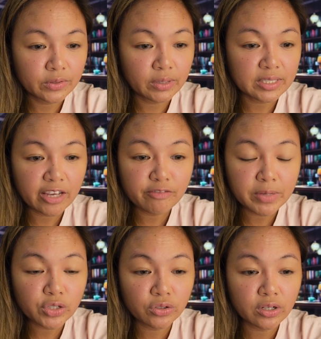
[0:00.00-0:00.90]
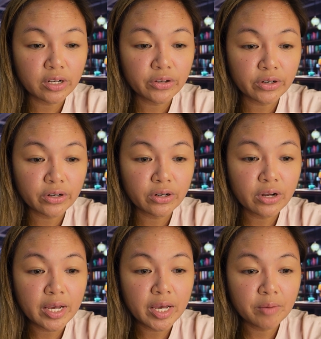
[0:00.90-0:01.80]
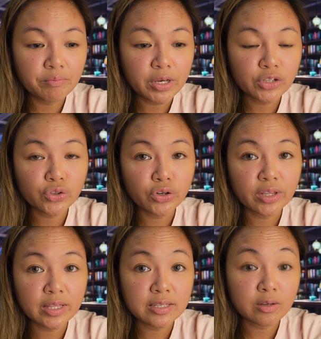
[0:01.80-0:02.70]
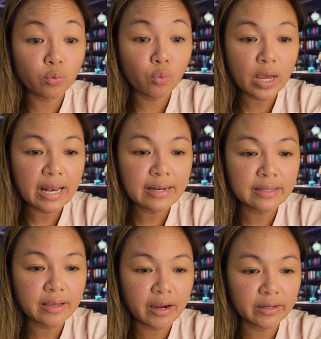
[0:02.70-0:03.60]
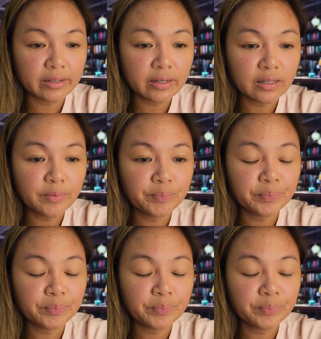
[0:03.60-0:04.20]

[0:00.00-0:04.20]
So as I have mentioned earlier, make sure that it's a well-lit area.